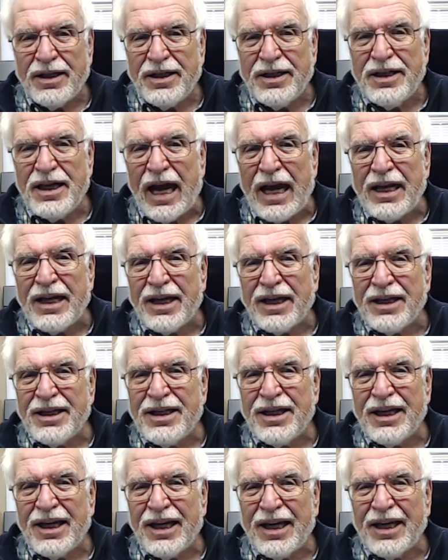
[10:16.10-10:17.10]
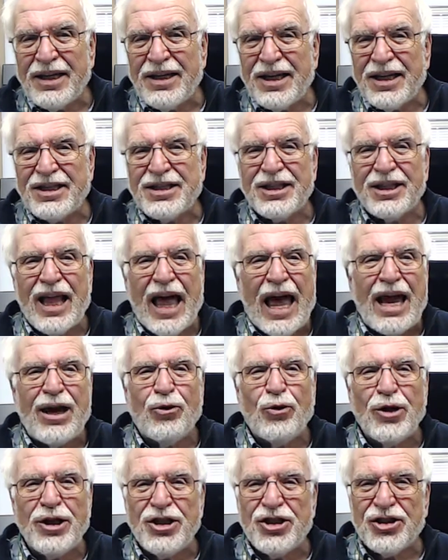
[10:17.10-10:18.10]
dated in its
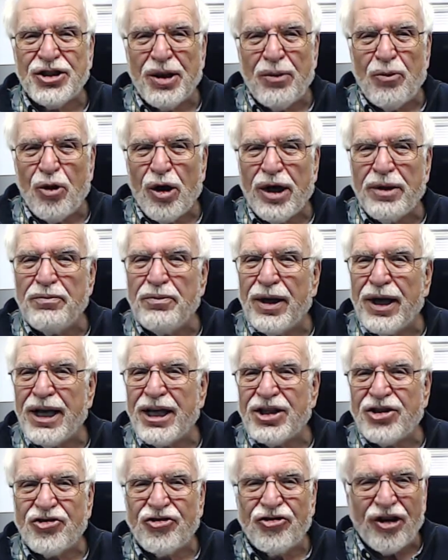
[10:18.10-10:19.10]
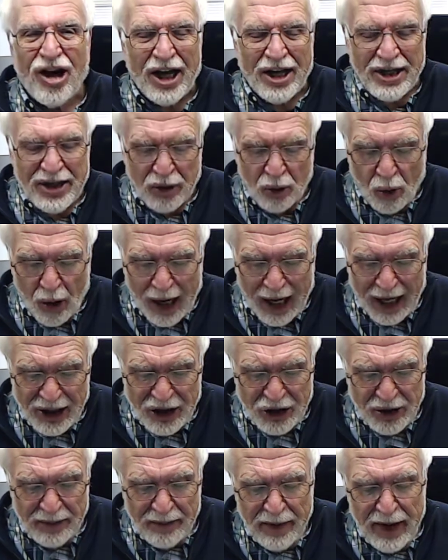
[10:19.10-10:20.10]
language somewhat, but it's fun to
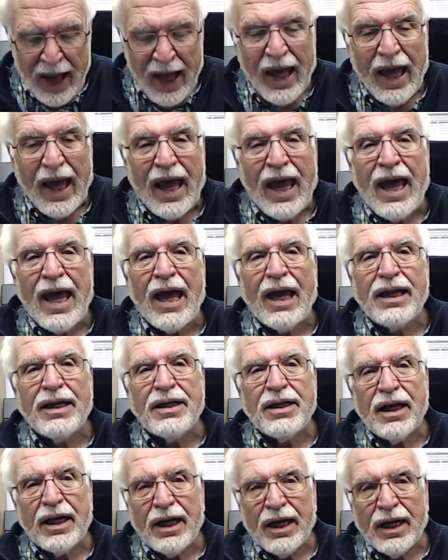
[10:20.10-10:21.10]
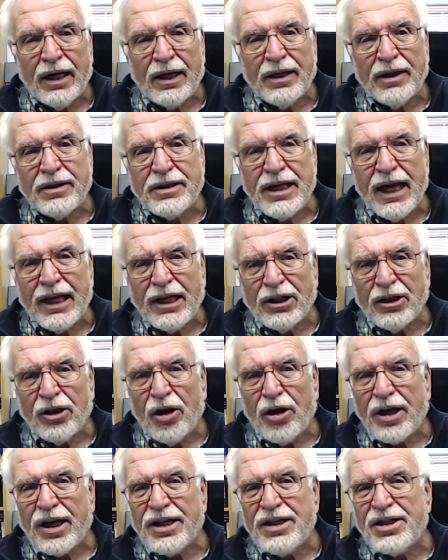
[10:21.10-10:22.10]
watch. And take a
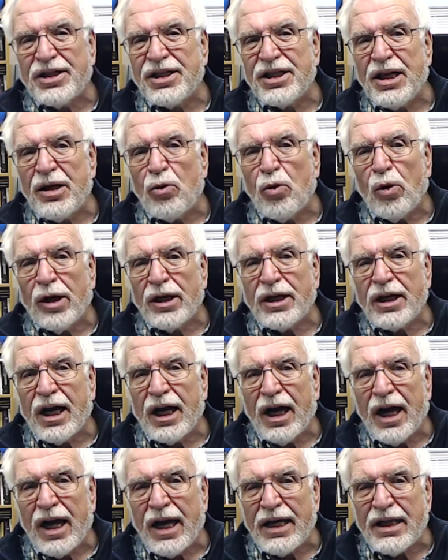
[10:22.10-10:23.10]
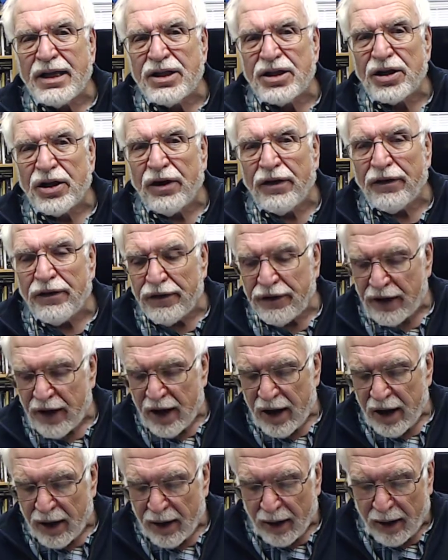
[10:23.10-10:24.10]
look and see what kinds of
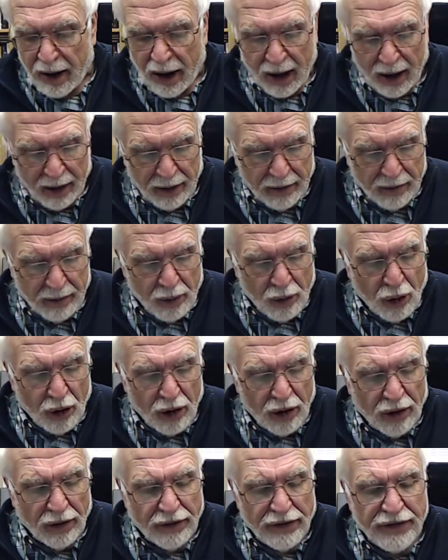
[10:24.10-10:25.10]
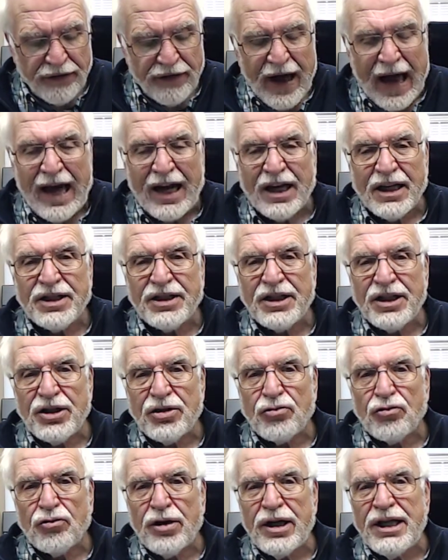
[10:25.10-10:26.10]
moral
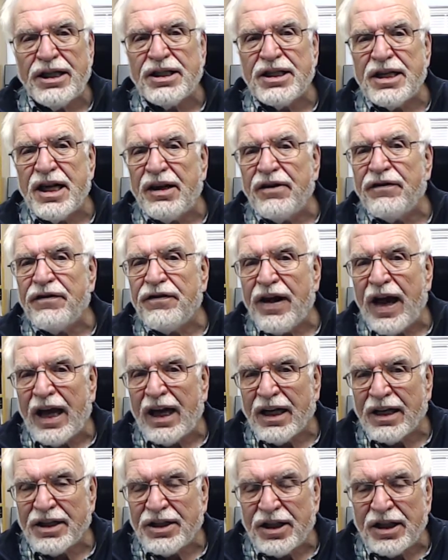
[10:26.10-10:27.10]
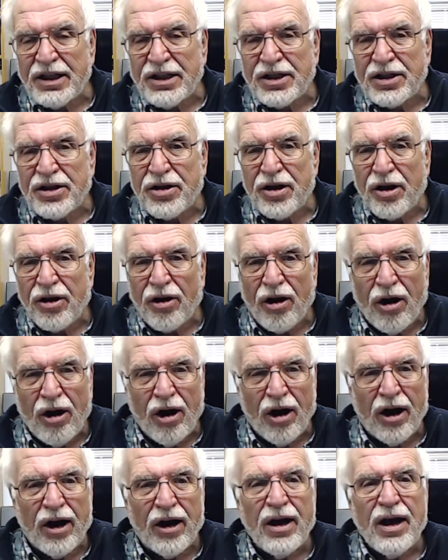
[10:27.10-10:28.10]
fallacies, reasoning fallacies there
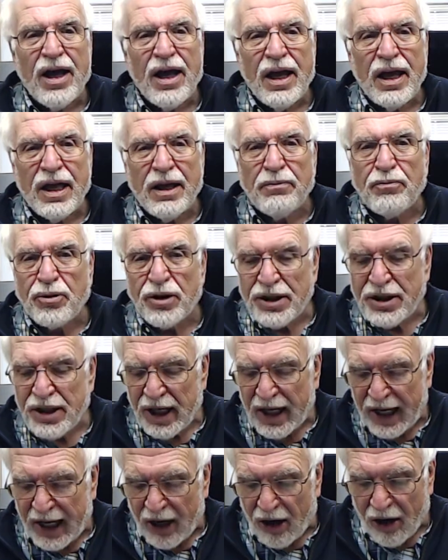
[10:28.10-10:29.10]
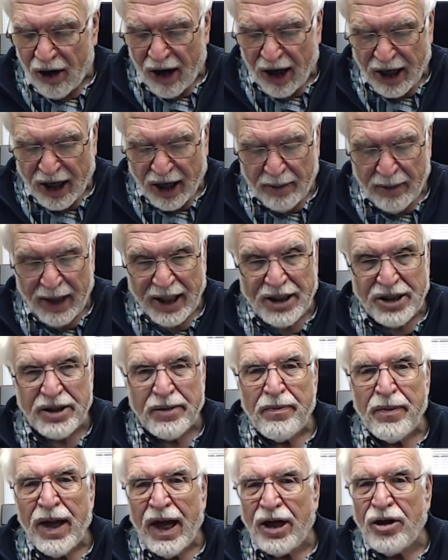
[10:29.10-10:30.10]
are in presenting arguments.
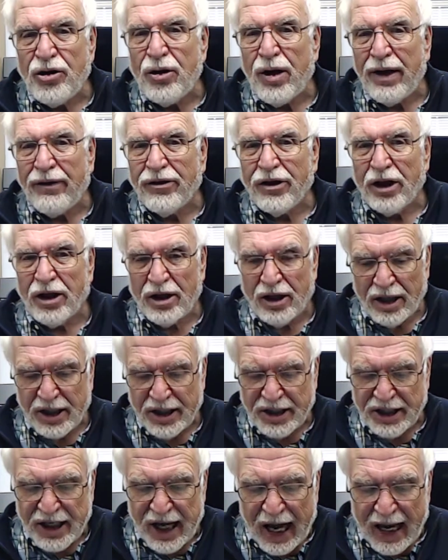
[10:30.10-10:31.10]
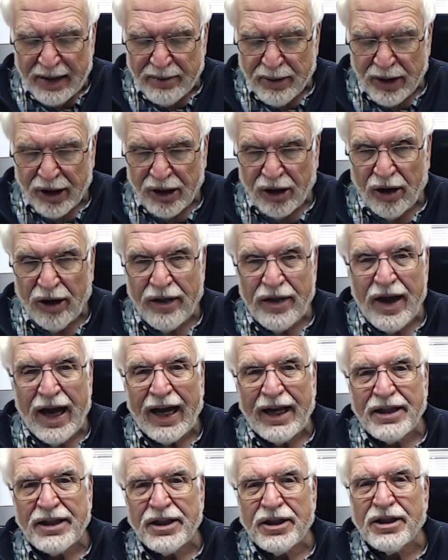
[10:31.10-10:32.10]
And you have a little assignment on
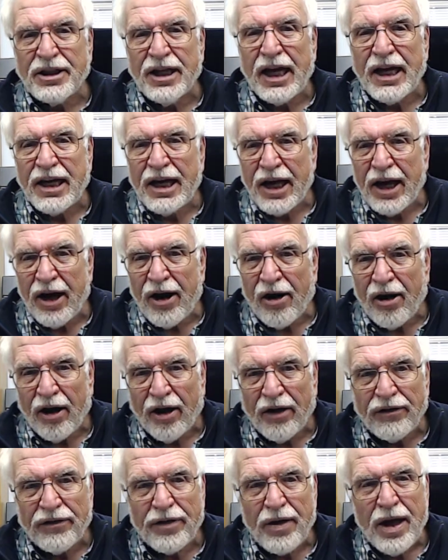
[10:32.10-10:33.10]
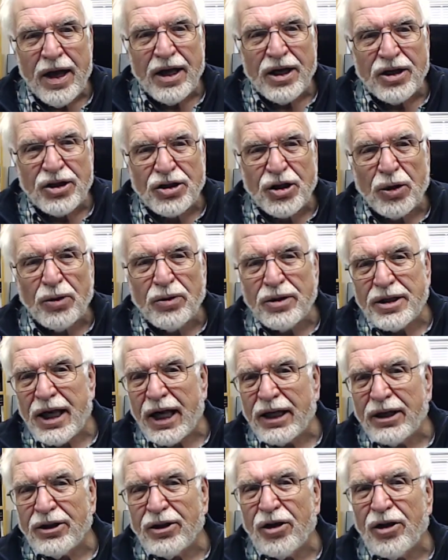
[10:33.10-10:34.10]
that to take care of. So
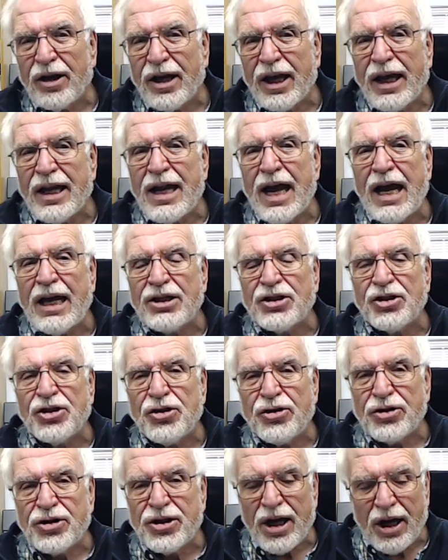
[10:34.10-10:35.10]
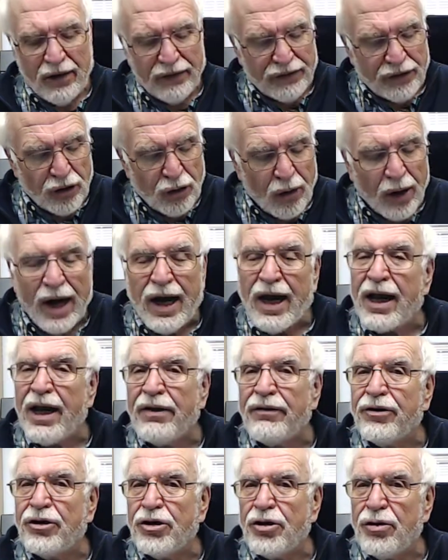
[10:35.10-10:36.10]
take a look and ask yourself, do I
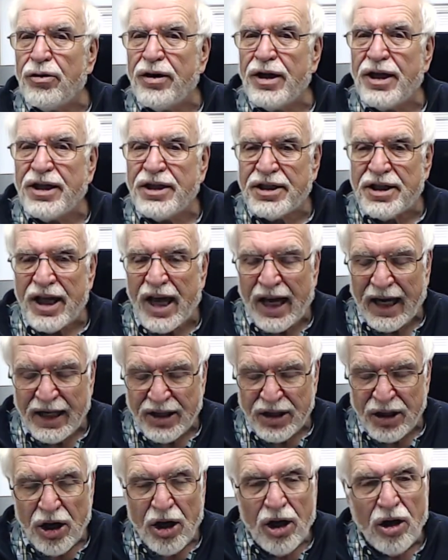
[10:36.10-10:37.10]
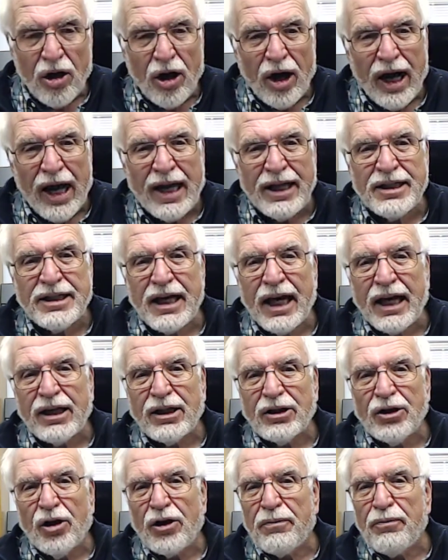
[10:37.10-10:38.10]
ever do these things? And take a
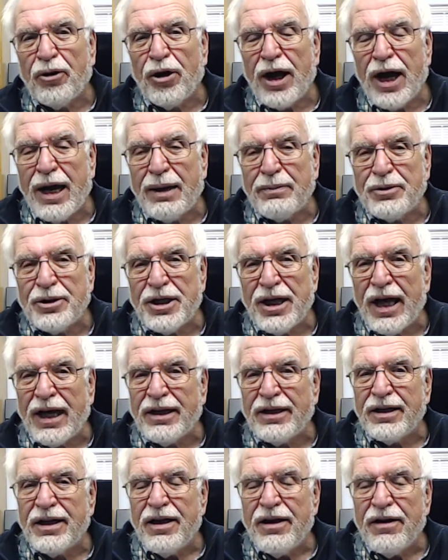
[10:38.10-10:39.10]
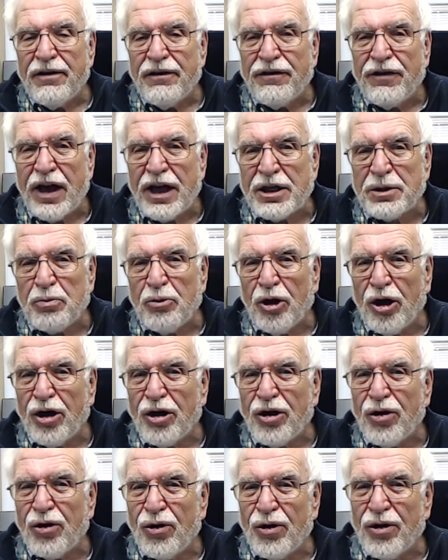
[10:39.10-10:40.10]
look perhaps at
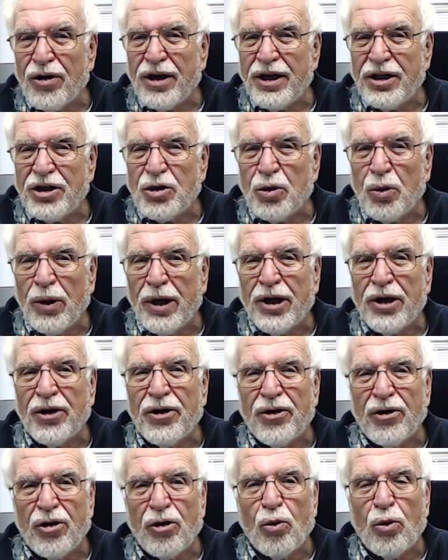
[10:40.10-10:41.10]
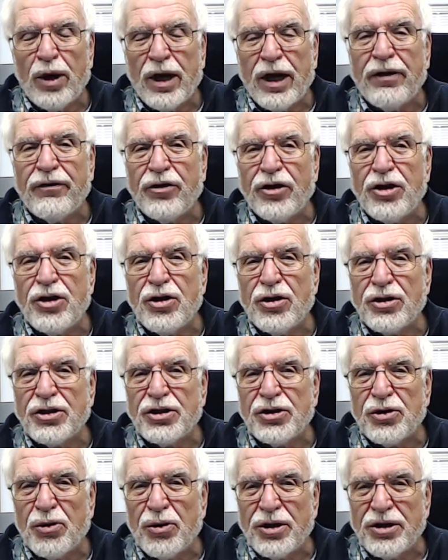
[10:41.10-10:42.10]
Facebook or at Twitter or whatever your
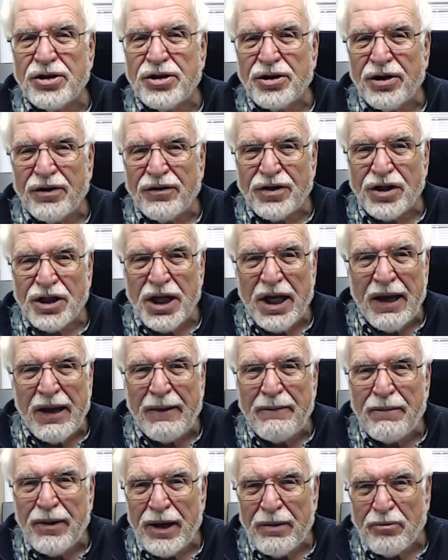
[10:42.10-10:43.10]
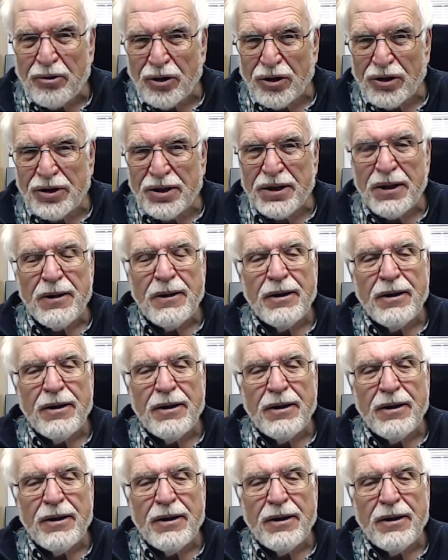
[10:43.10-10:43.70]
source of seeing people's